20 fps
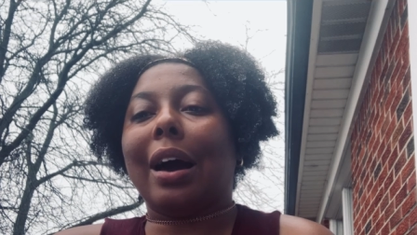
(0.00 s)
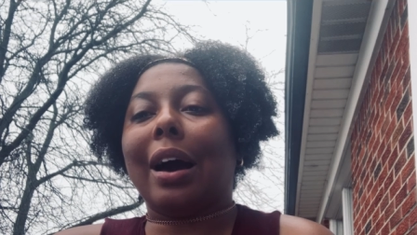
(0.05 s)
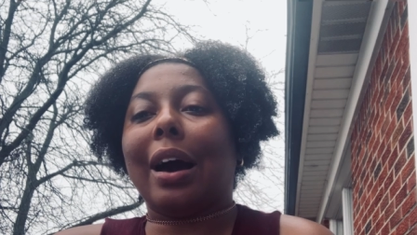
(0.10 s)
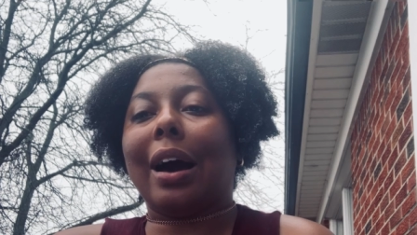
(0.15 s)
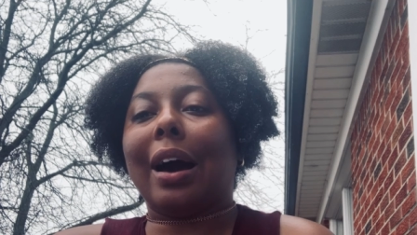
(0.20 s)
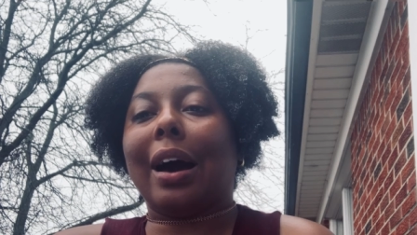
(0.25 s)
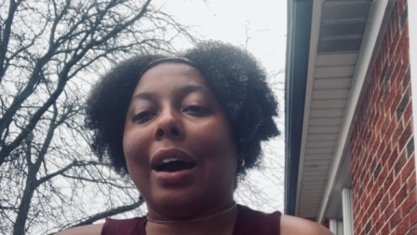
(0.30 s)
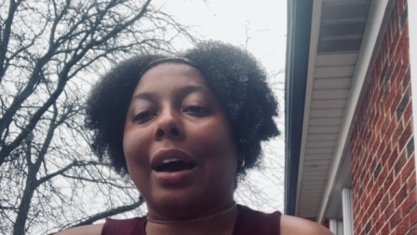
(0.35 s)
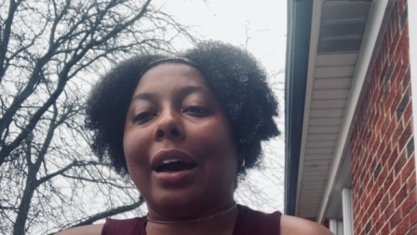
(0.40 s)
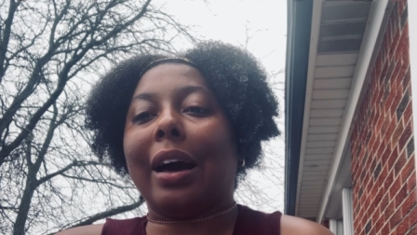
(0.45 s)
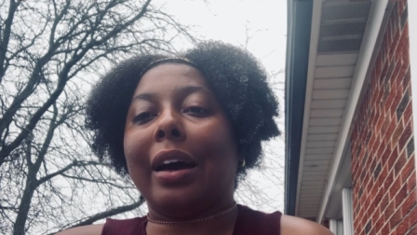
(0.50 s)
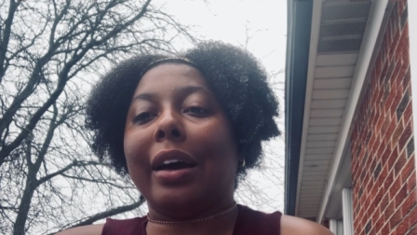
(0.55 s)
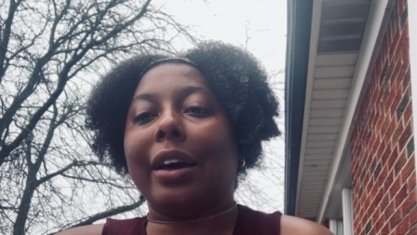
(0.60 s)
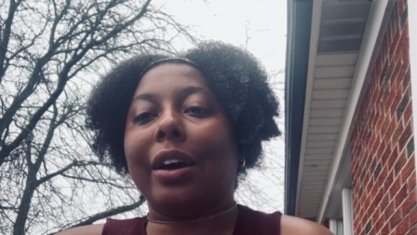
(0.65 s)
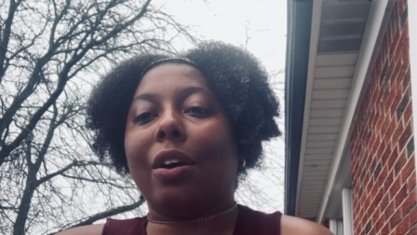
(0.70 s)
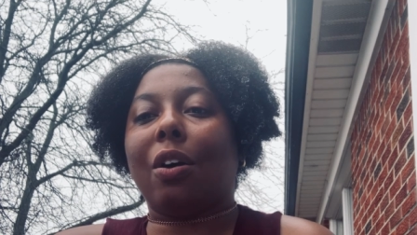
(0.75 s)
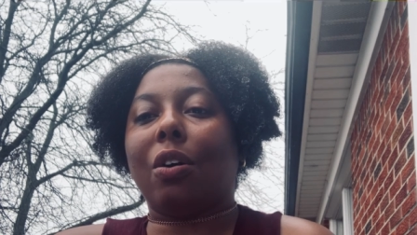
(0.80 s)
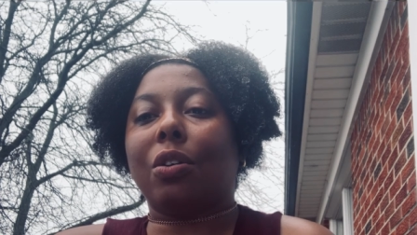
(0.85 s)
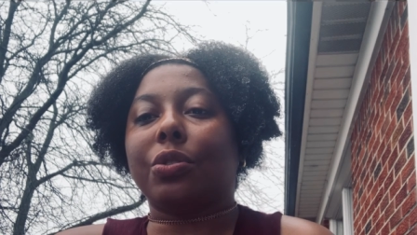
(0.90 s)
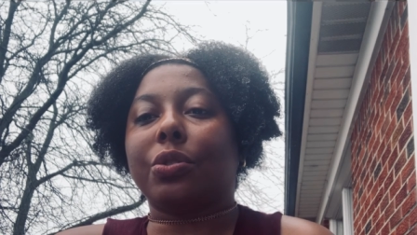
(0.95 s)
I
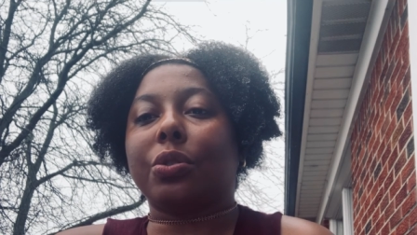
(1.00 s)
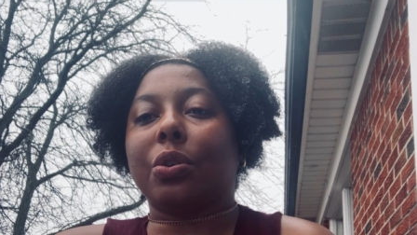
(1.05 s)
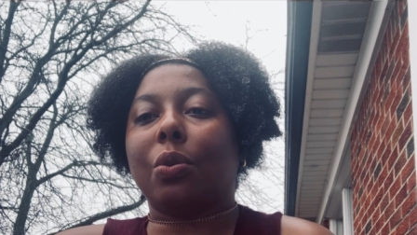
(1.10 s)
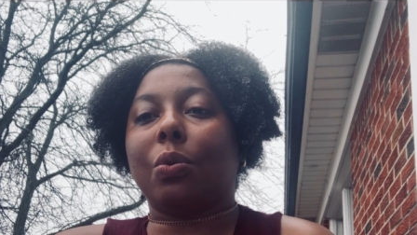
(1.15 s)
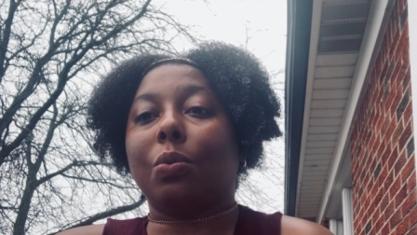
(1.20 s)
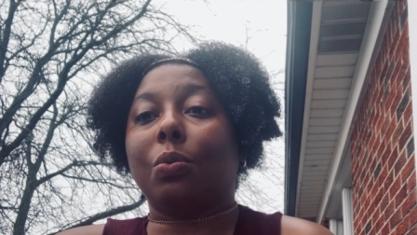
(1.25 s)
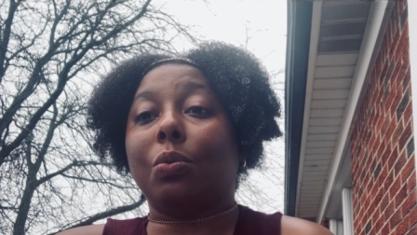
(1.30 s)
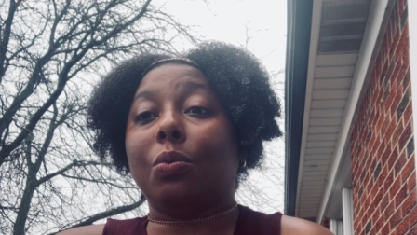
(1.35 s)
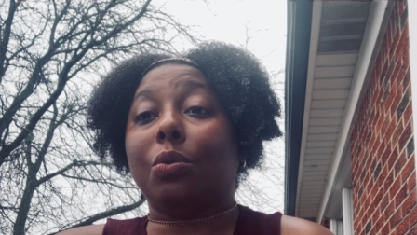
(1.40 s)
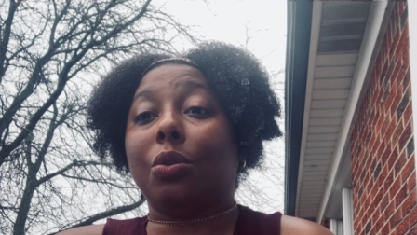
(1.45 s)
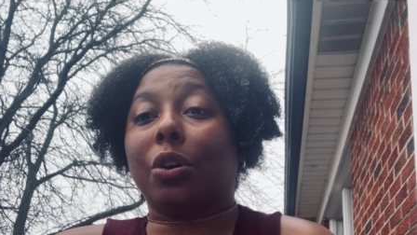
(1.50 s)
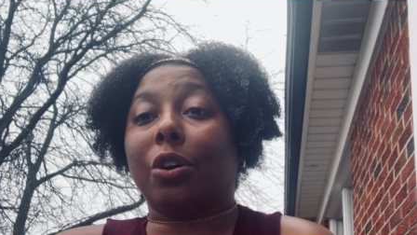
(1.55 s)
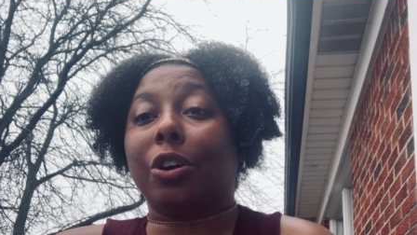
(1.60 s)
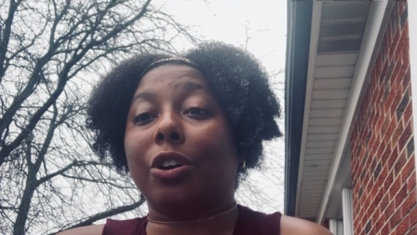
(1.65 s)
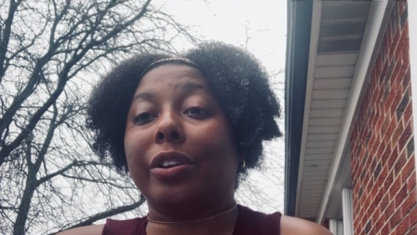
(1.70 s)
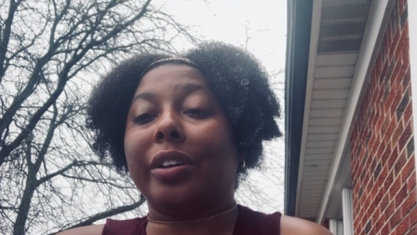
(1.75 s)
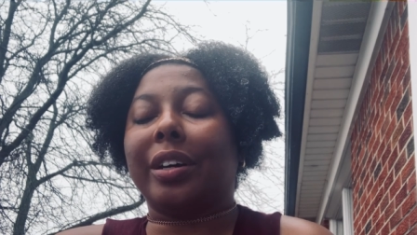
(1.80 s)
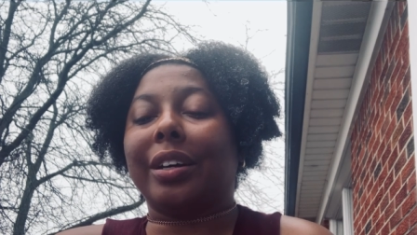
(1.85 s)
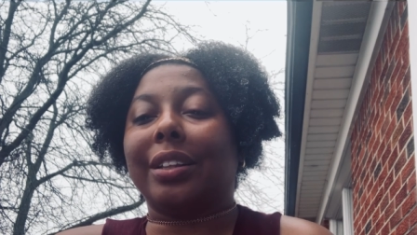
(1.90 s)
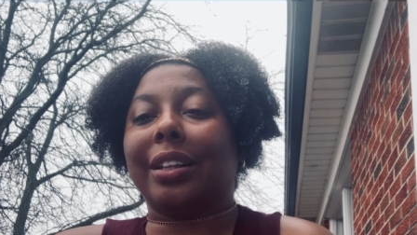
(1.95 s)
also
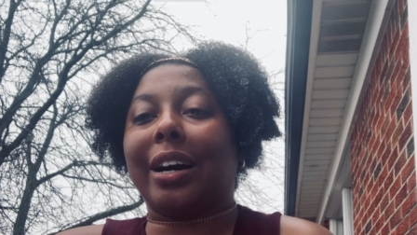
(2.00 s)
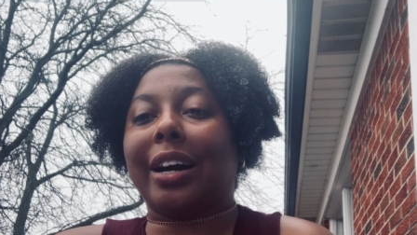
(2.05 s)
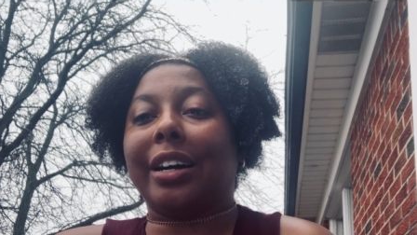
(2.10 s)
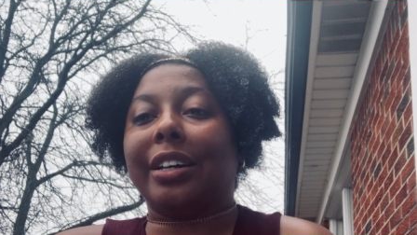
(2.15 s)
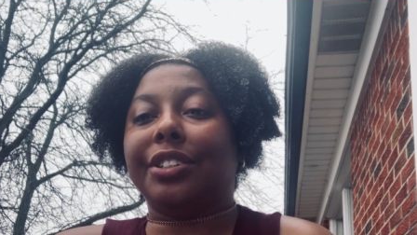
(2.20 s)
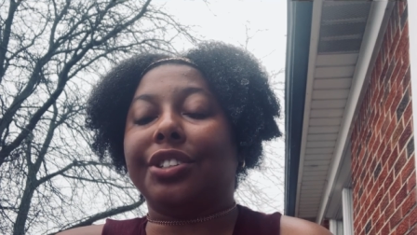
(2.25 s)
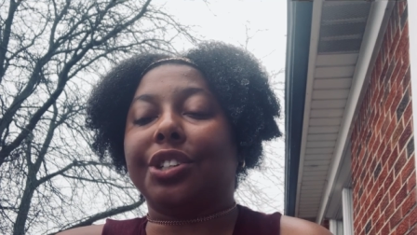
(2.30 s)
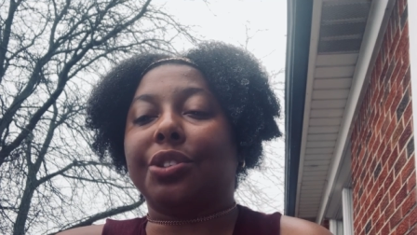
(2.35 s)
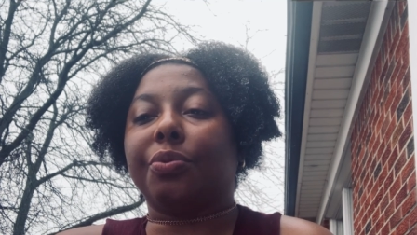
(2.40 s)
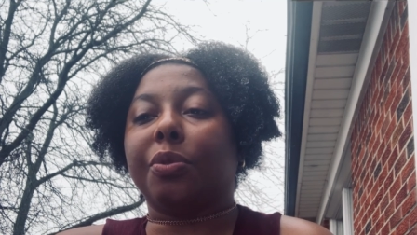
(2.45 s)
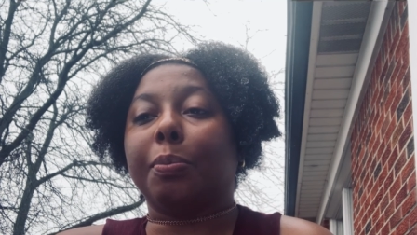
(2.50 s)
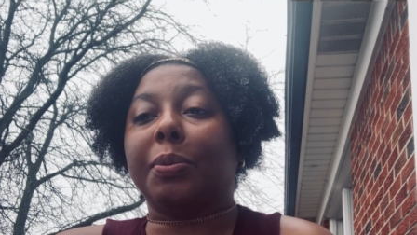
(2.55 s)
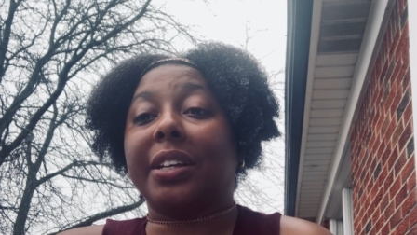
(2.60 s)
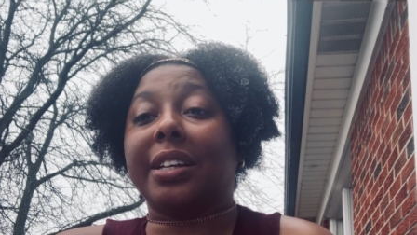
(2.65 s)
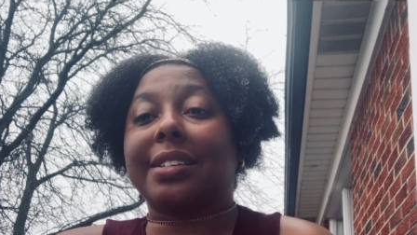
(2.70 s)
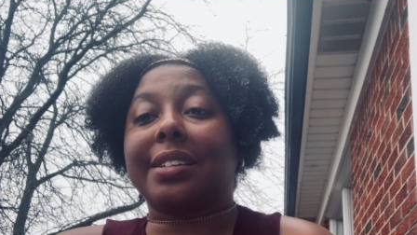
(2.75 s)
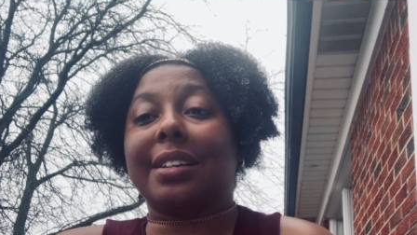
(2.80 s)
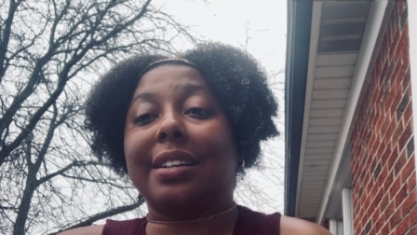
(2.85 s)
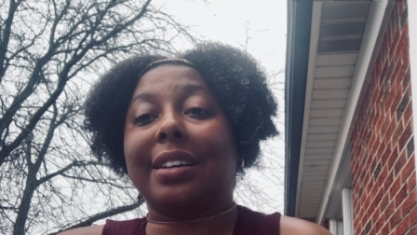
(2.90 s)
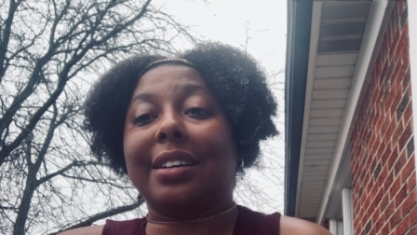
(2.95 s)
learned a lot just from
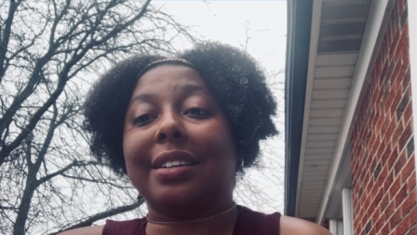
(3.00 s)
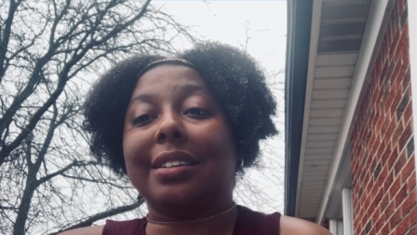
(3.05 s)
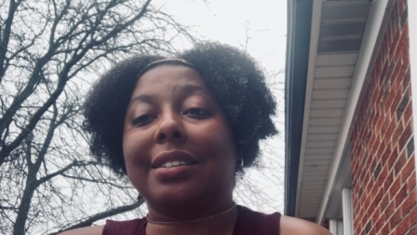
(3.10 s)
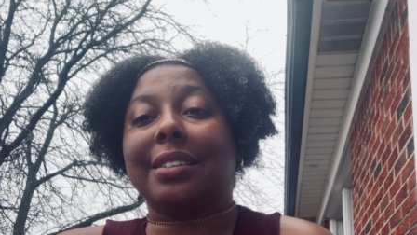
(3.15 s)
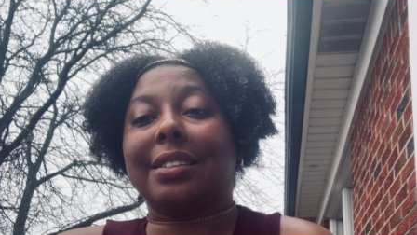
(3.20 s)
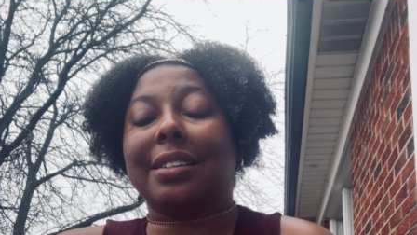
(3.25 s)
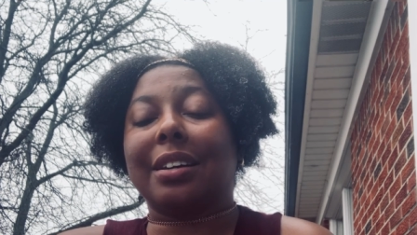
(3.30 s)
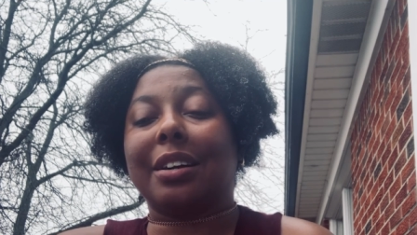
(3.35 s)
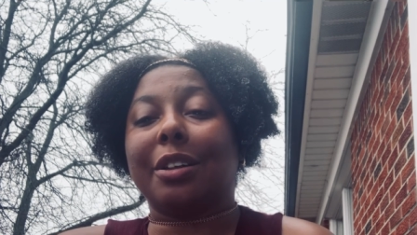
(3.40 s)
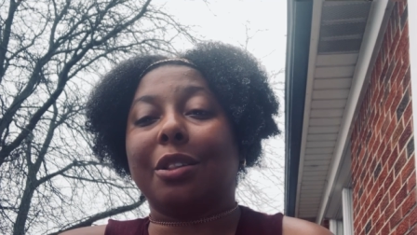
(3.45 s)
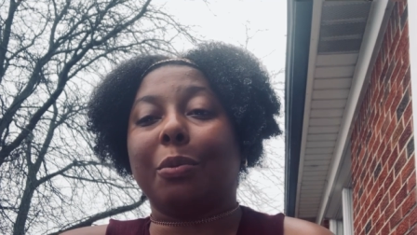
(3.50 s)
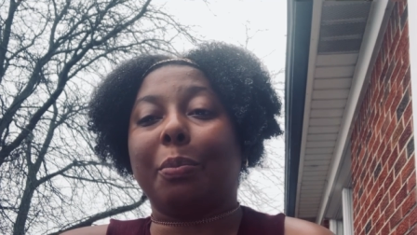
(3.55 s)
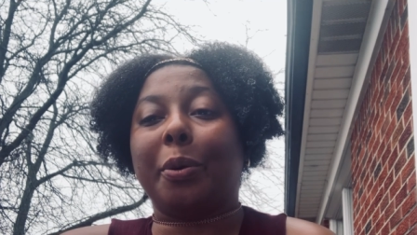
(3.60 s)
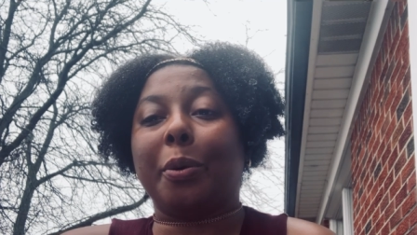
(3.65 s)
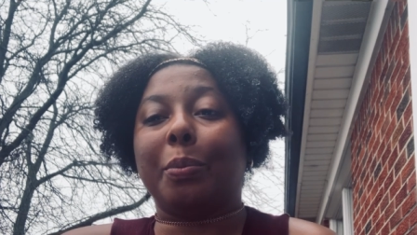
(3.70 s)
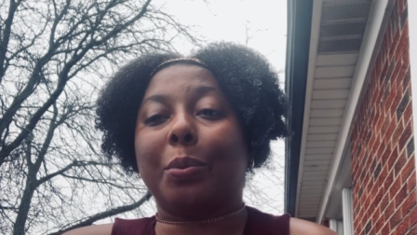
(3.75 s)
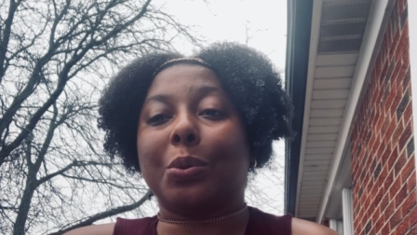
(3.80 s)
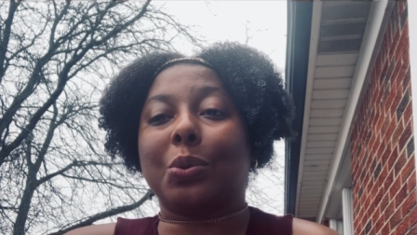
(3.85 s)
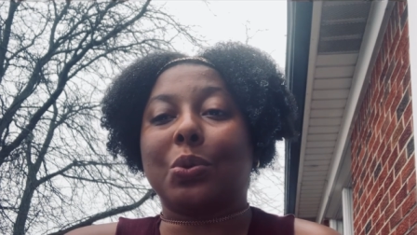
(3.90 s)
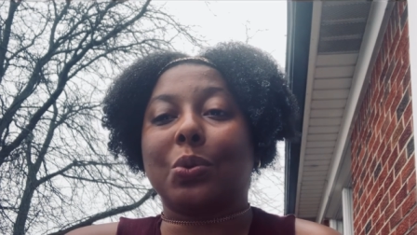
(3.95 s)
listening to other
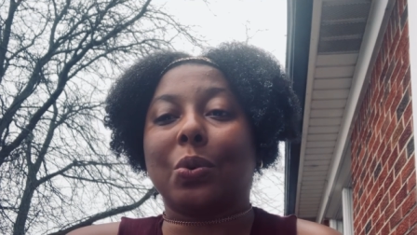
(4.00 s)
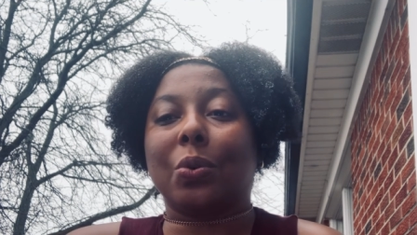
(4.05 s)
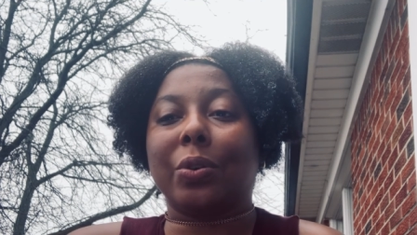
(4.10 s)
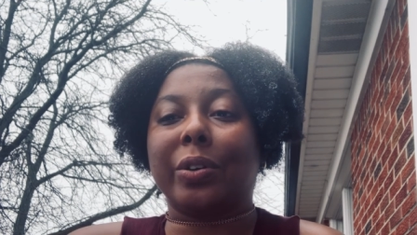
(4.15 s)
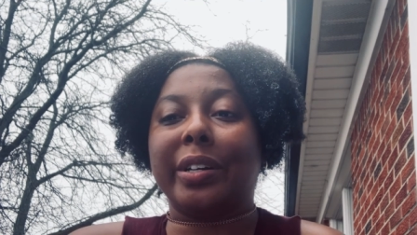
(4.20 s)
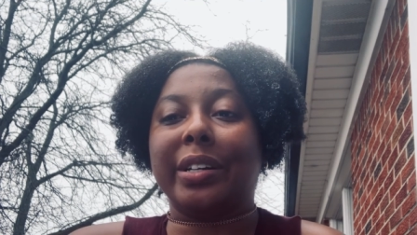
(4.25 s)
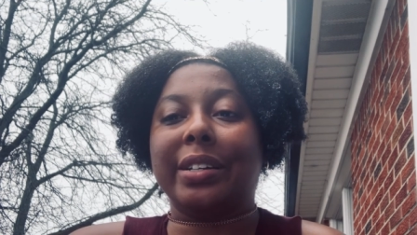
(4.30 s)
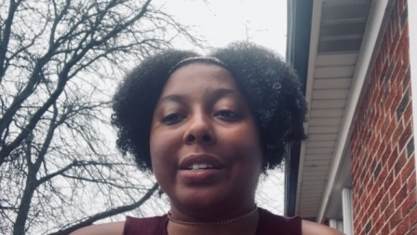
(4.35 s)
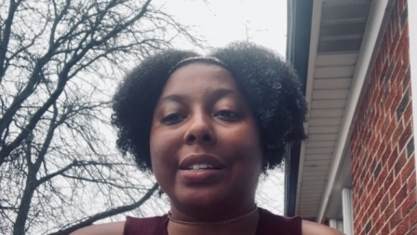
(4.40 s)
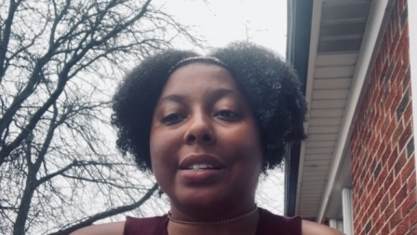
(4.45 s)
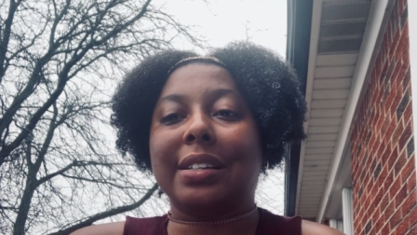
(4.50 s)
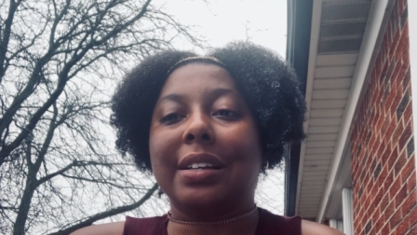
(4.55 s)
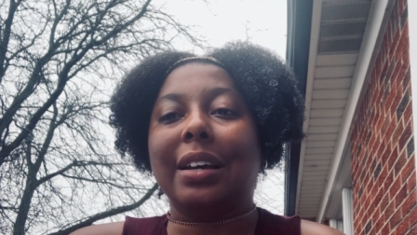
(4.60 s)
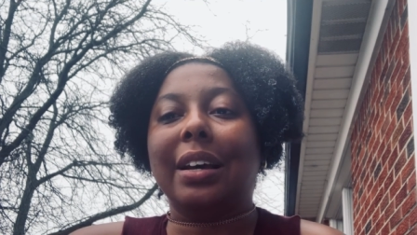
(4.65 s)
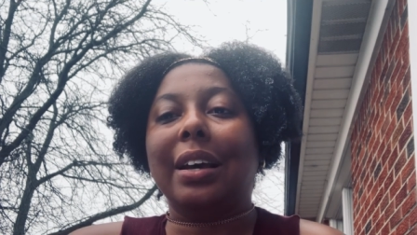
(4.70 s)
people's stories,